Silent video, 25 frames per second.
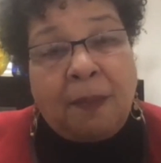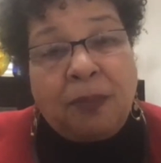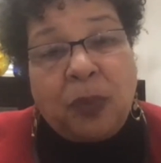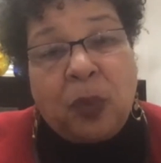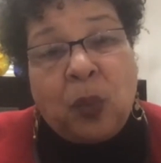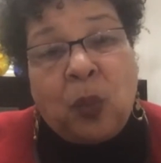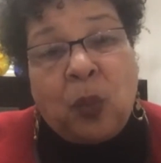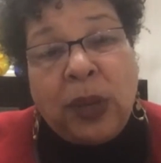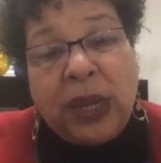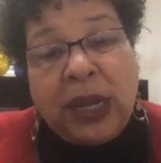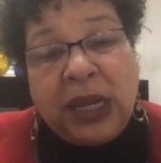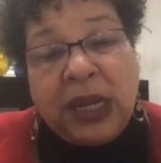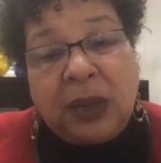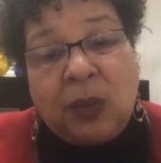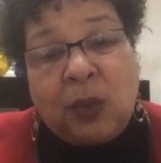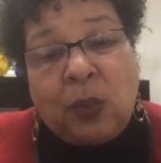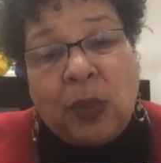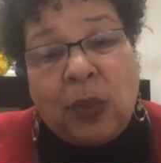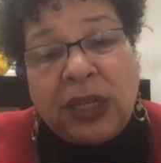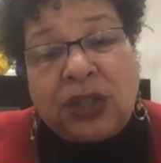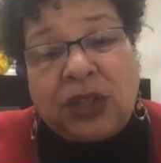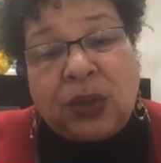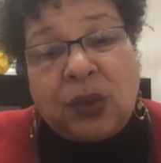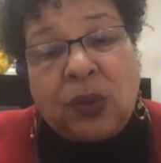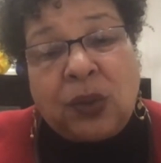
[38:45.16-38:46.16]
we
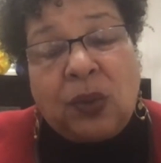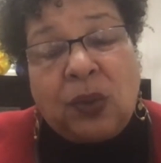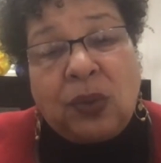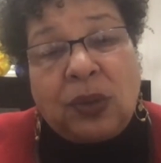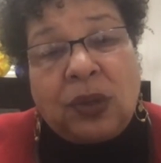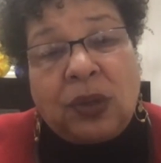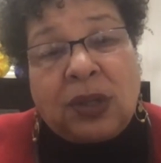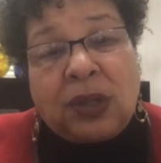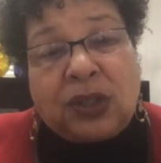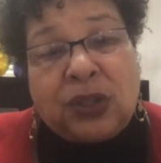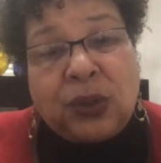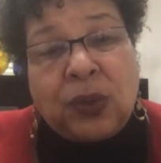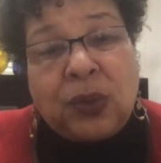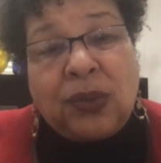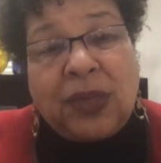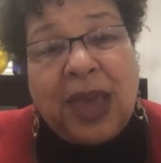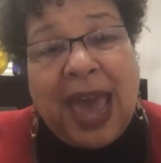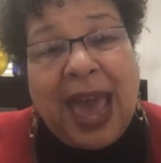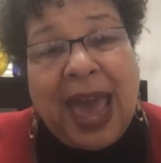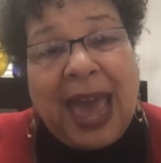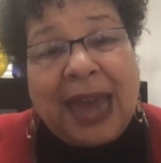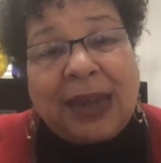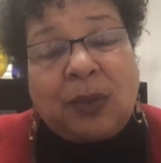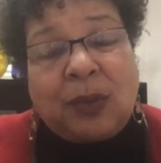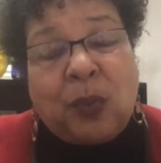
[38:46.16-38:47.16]
do
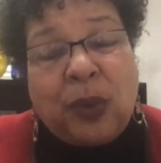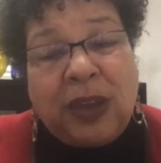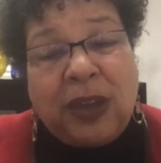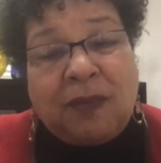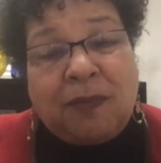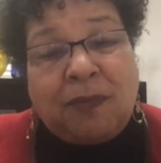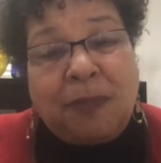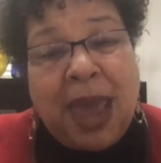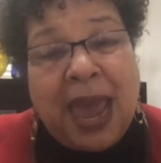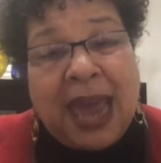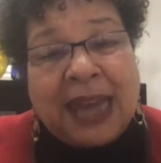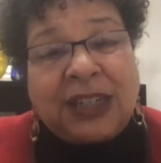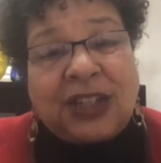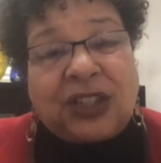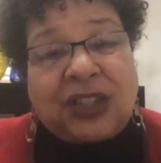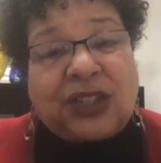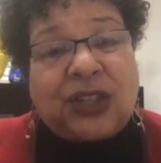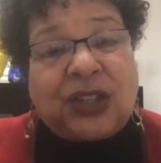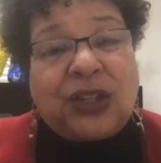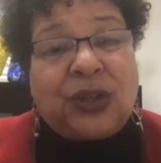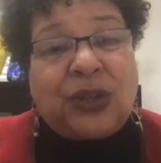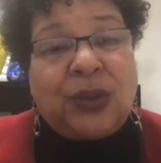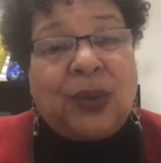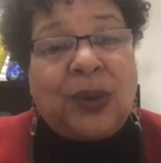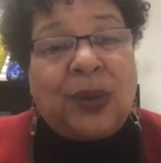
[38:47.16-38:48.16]
that. We have managed
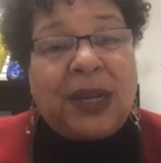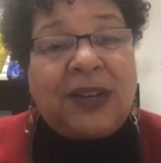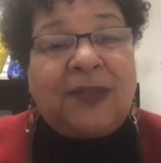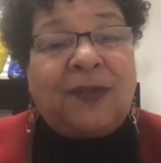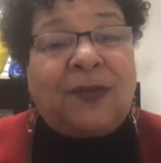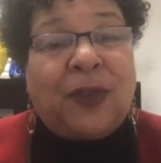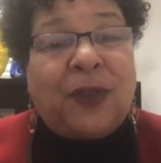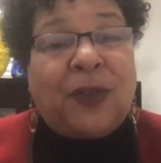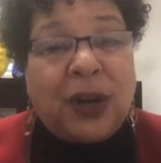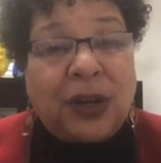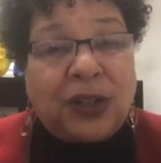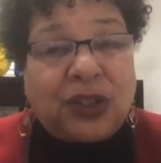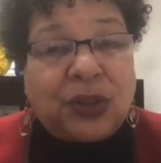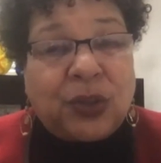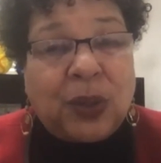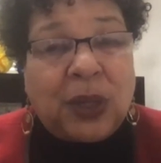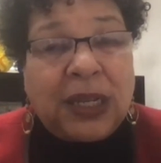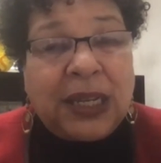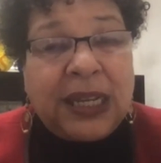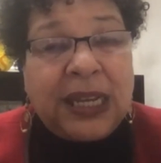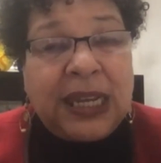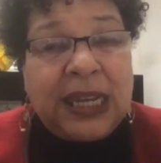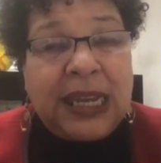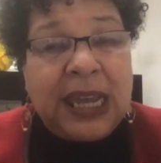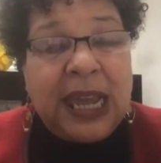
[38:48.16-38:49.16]
to do it
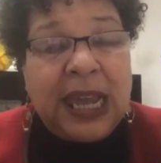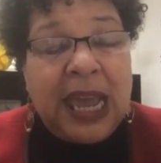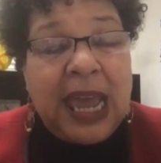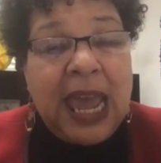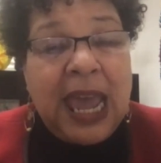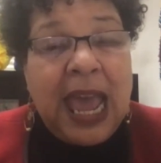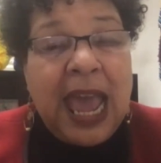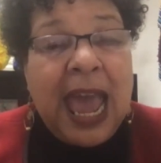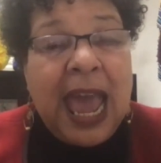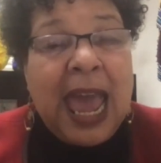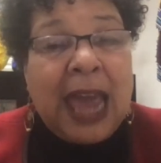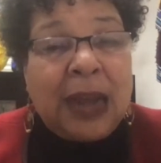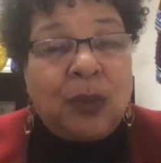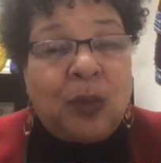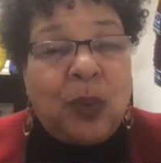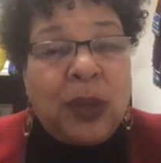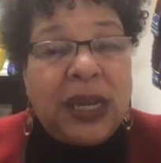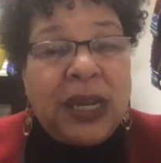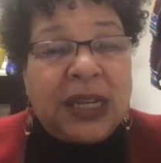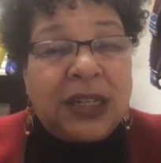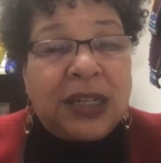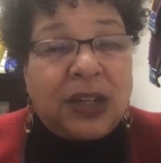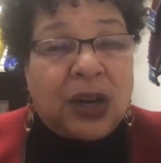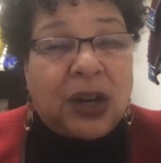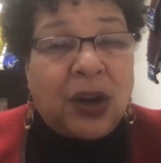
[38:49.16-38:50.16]
virtually, and
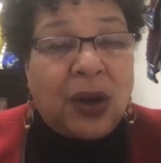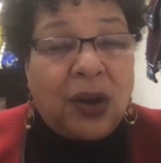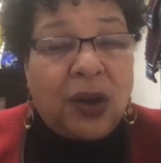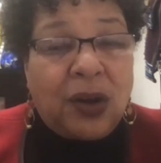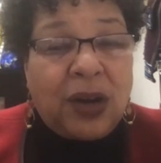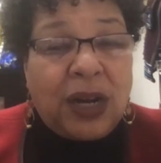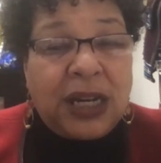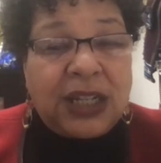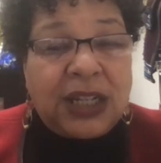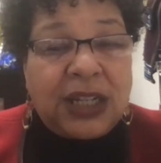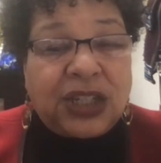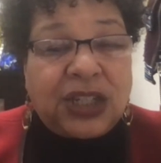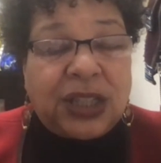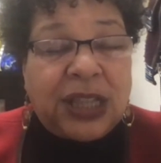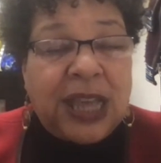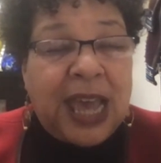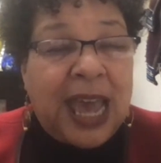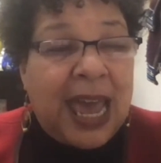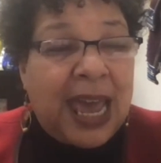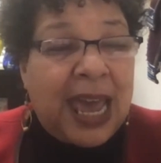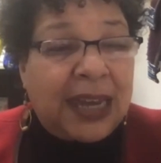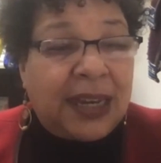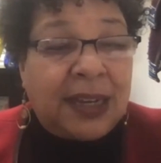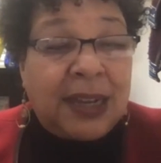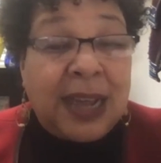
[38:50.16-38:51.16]
we encourage
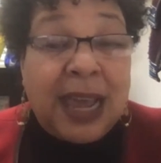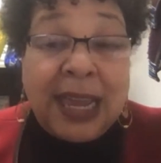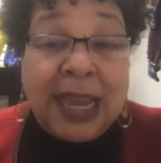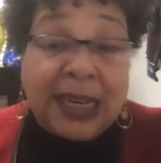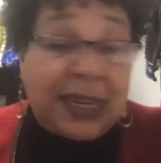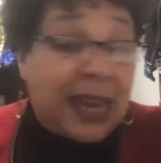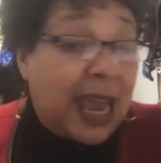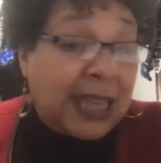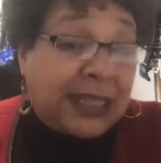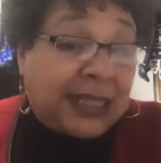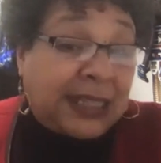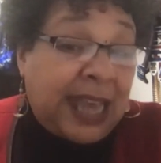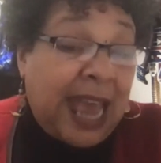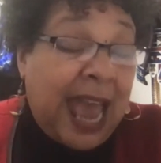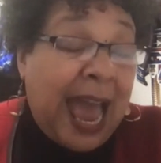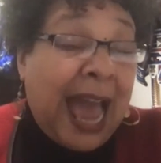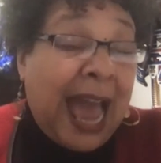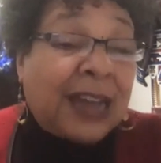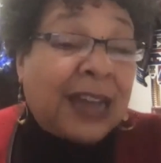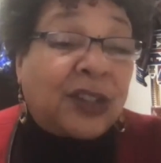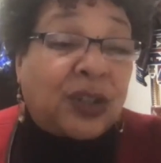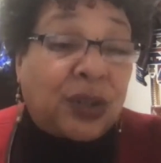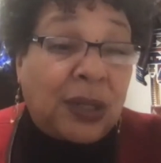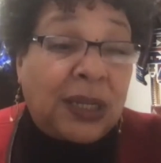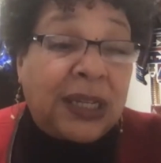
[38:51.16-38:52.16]
that it's
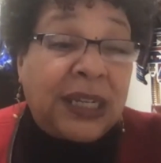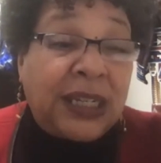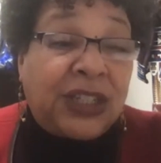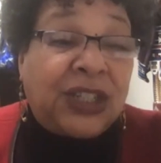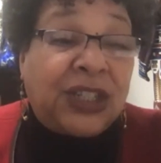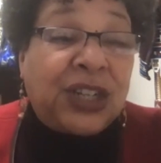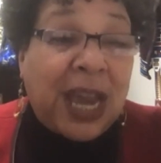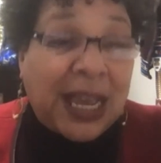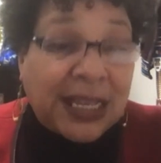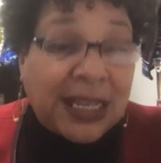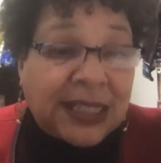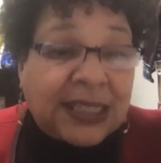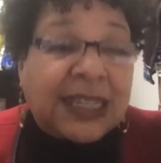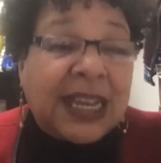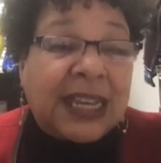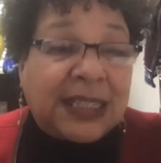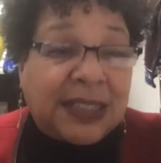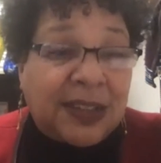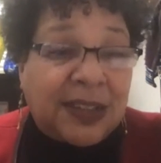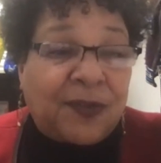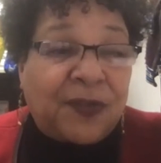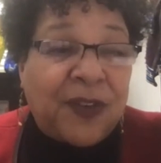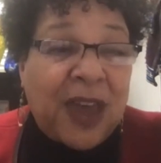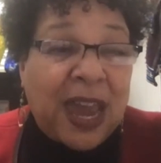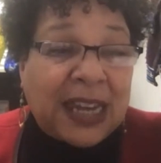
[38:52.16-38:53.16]
actually just as
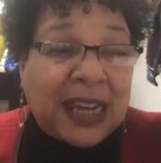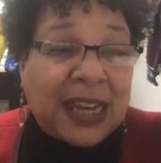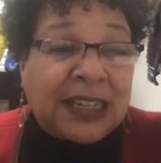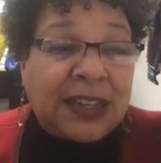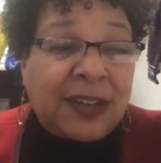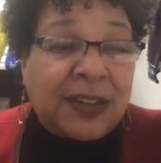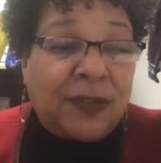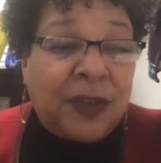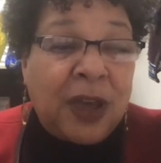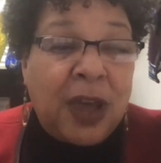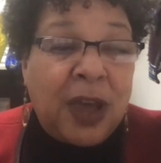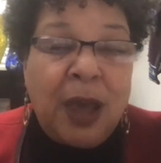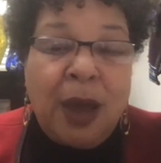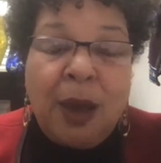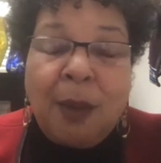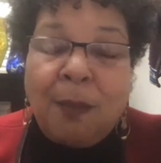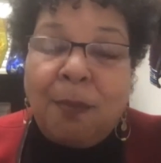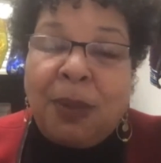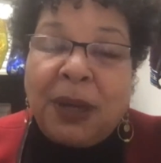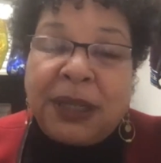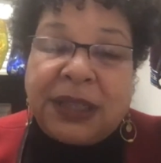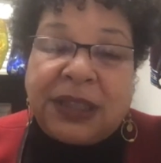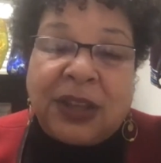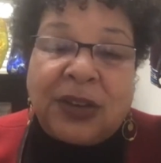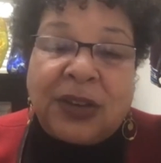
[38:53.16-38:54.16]
effective,
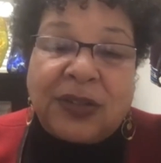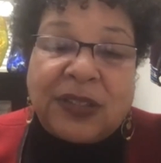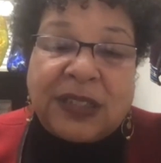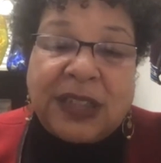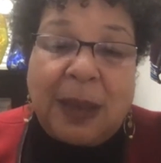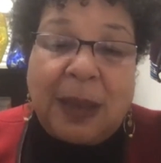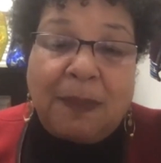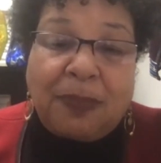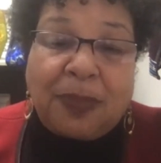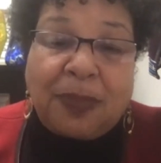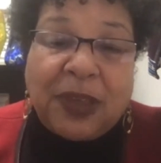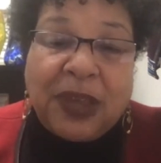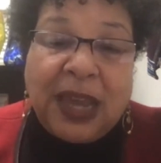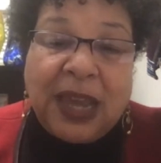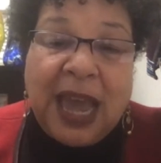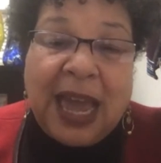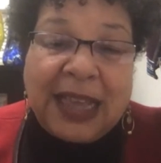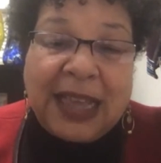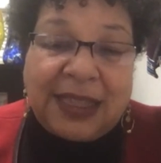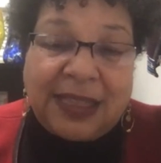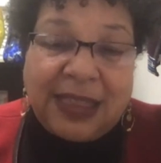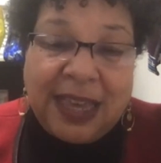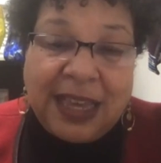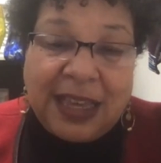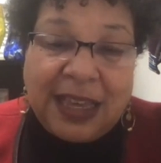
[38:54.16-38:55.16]
but there's something I
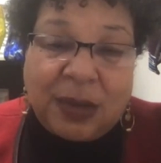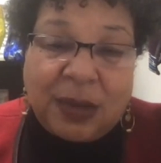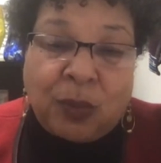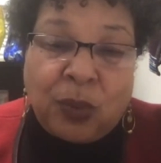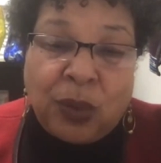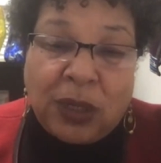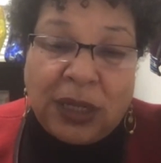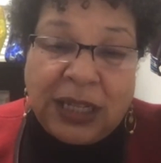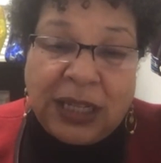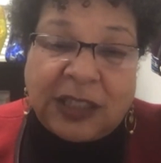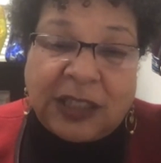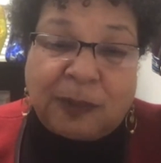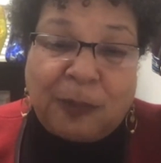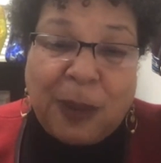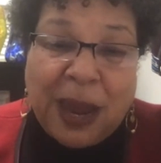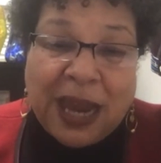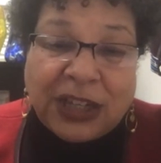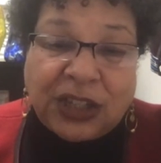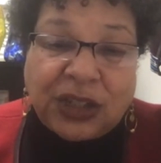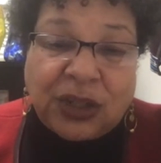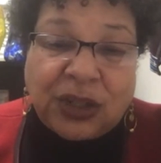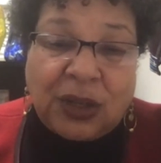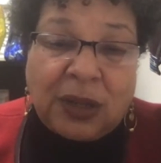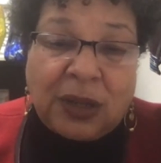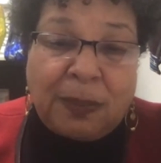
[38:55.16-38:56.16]
think really
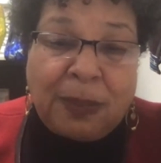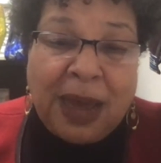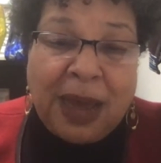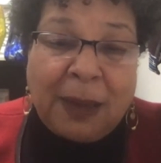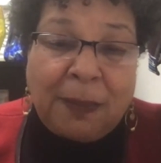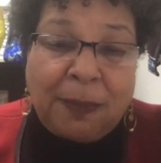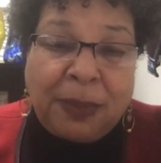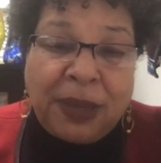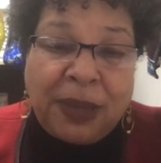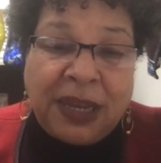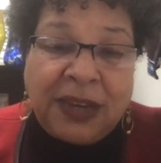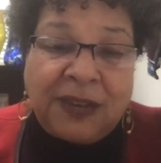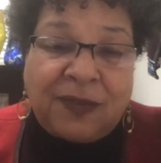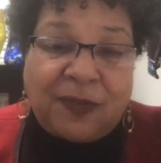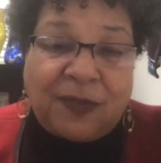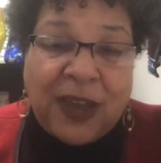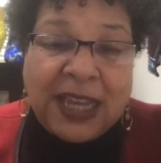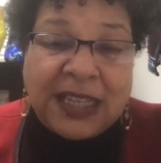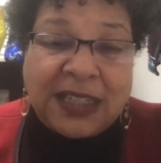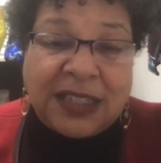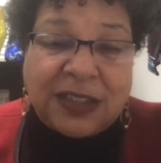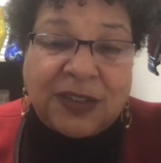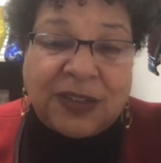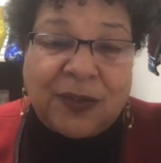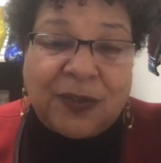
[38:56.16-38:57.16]
special about being
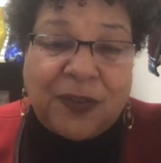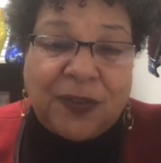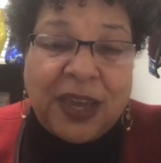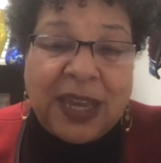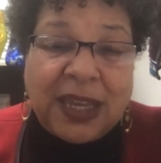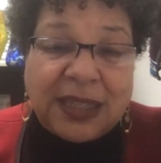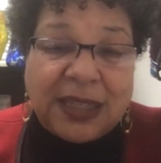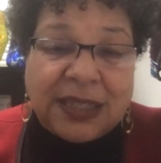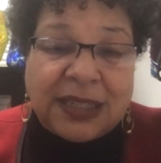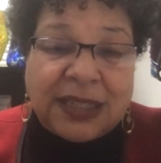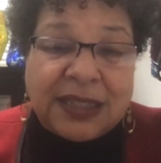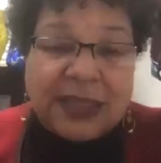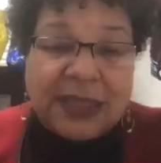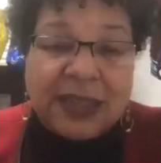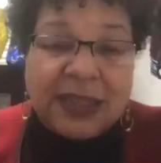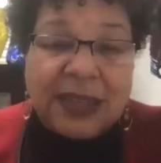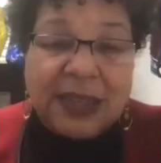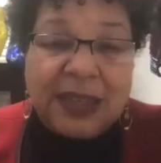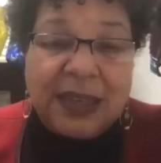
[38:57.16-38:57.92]
face to face.